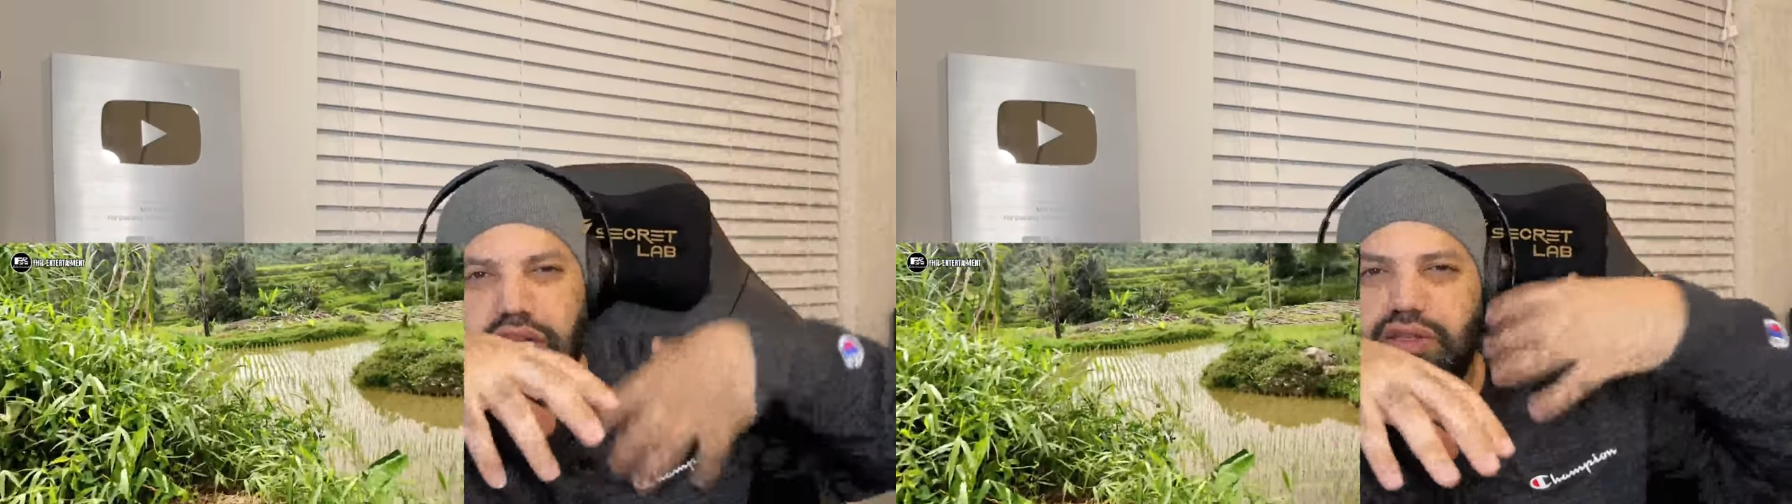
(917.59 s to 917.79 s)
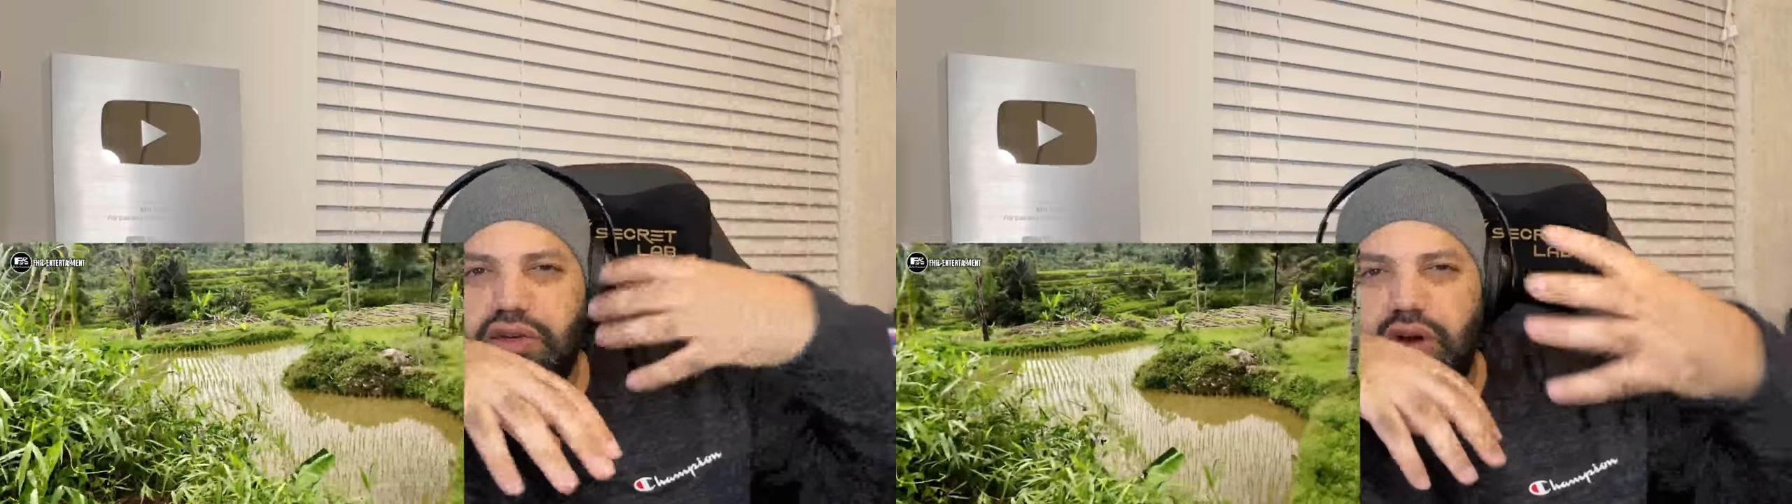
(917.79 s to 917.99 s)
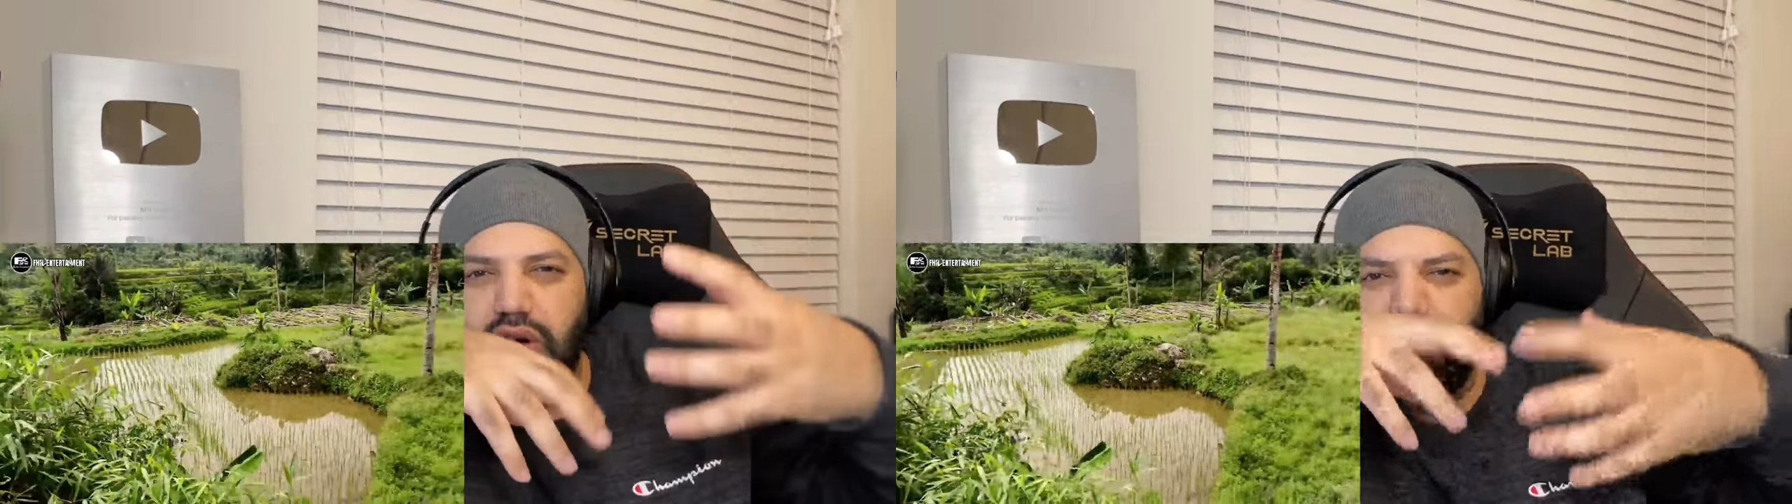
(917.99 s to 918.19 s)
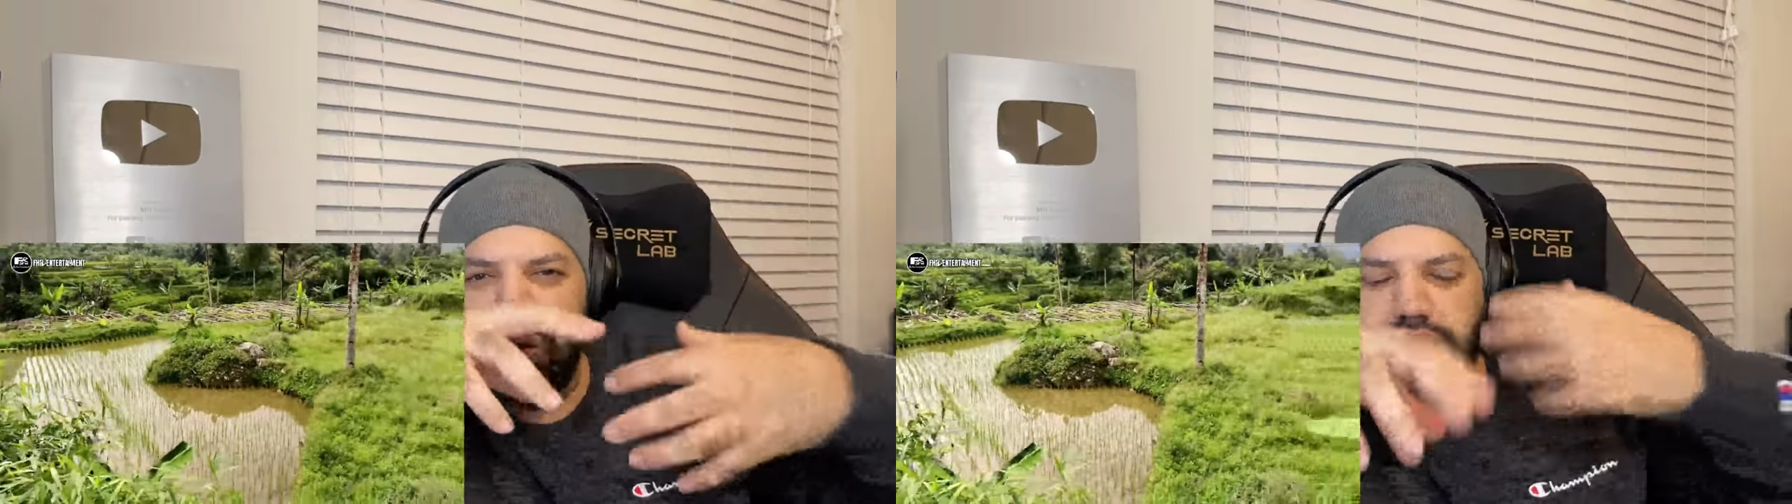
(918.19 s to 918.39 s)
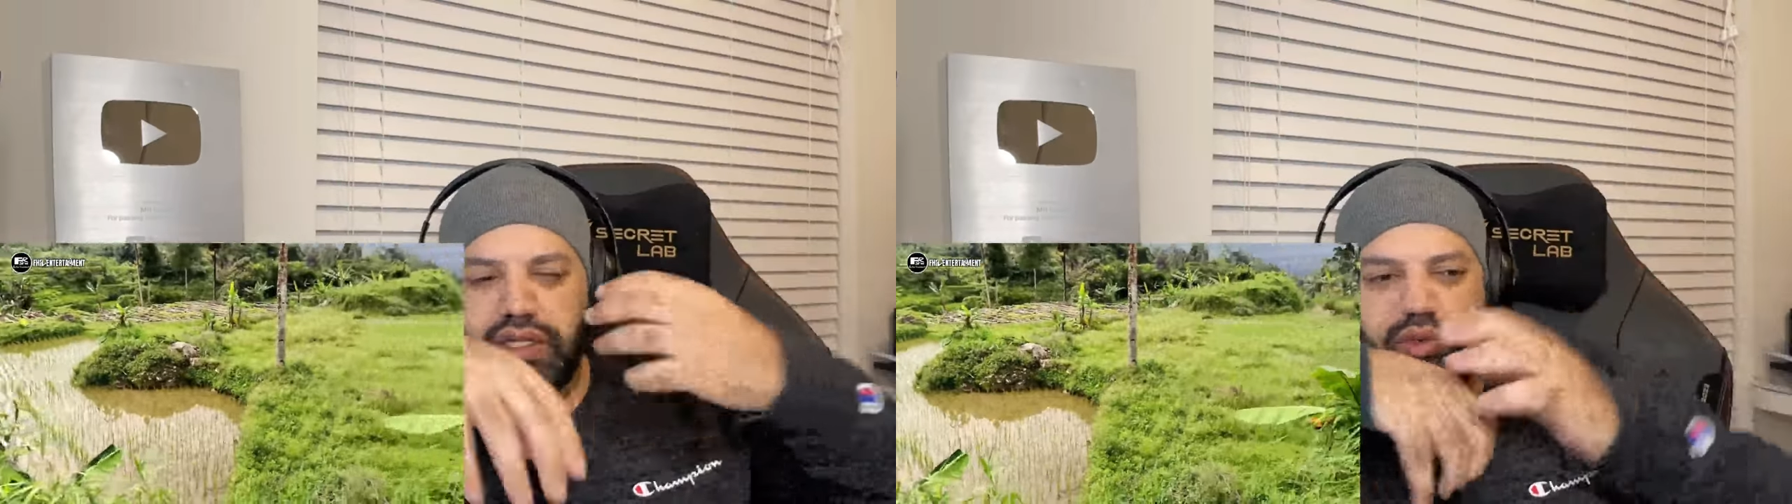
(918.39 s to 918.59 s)
at their
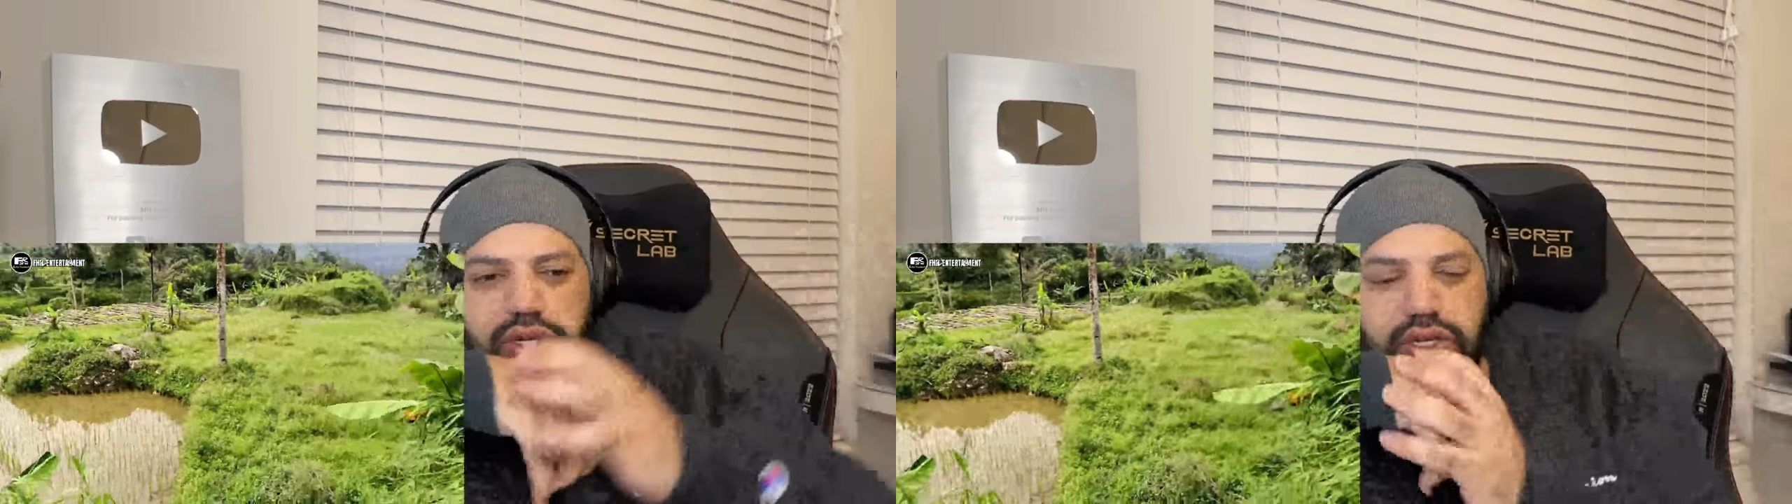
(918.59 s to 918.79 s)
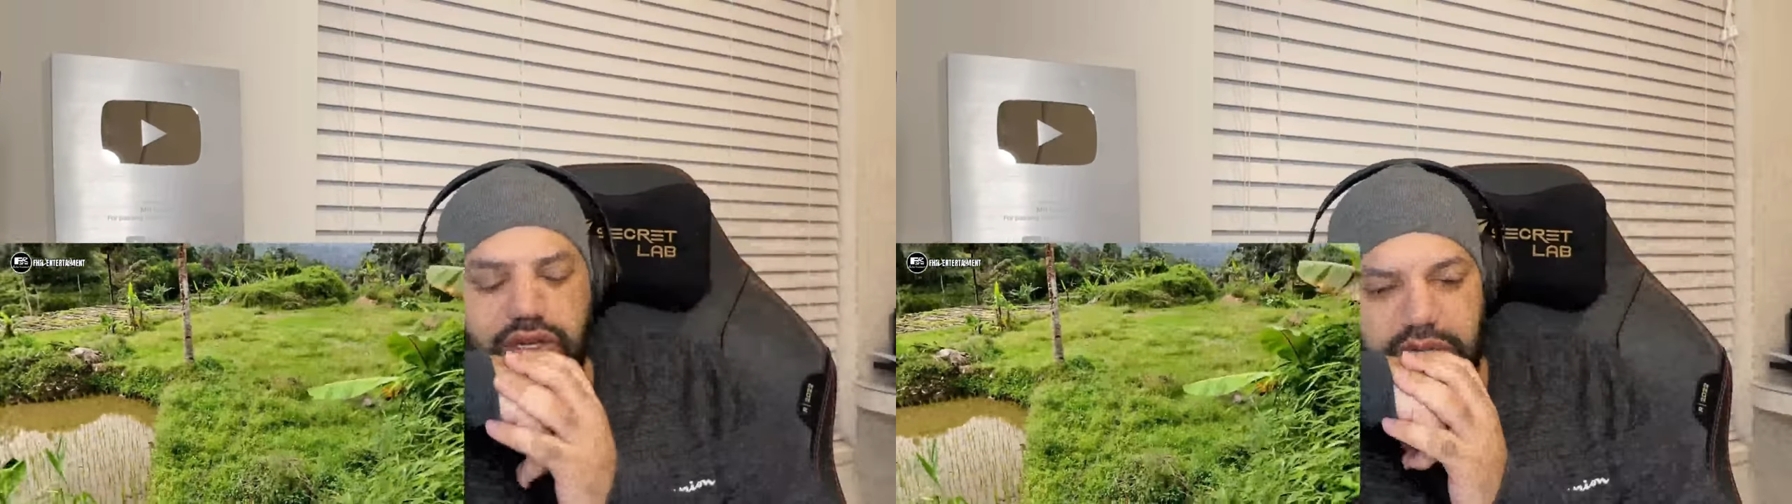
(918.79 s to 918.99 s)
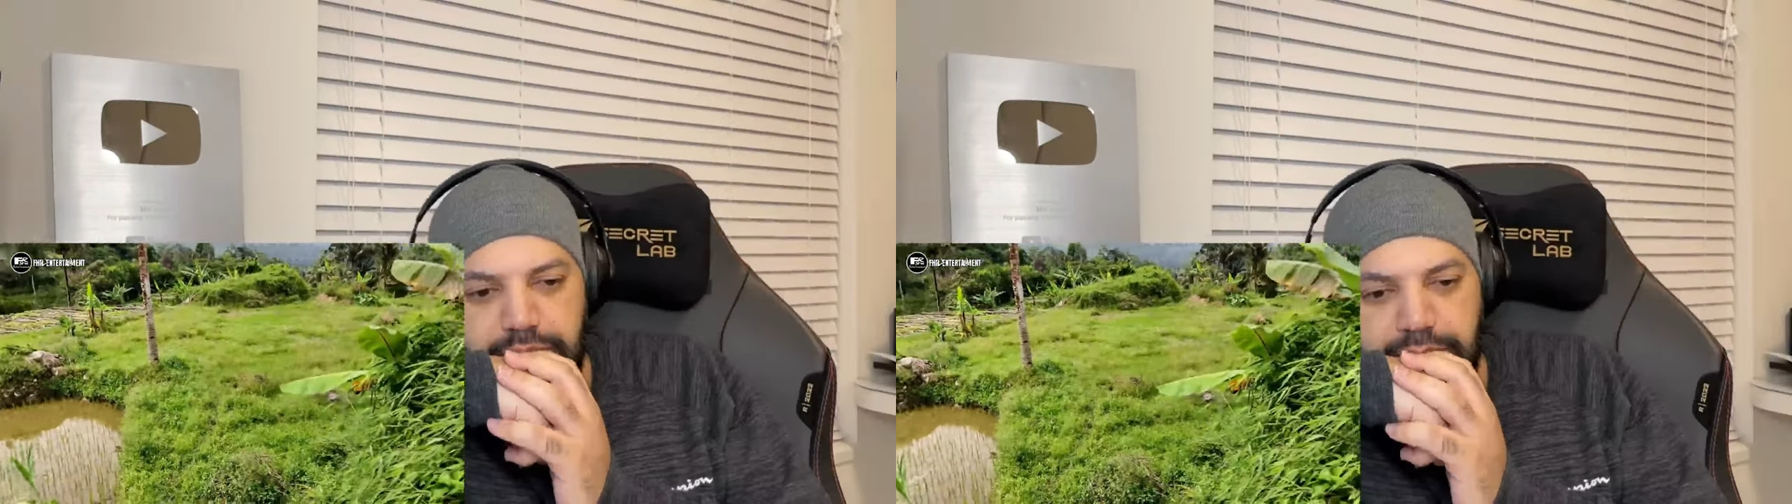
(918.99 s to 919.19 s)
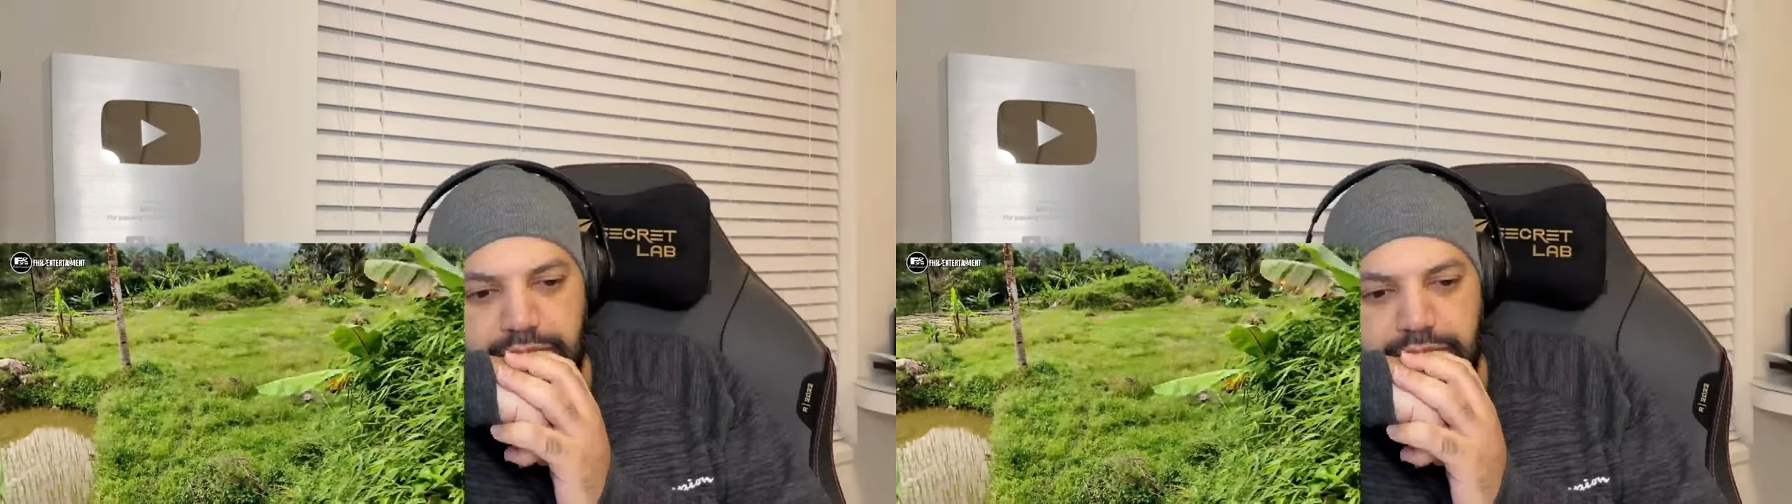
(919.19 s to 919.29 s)
heart and whatnot.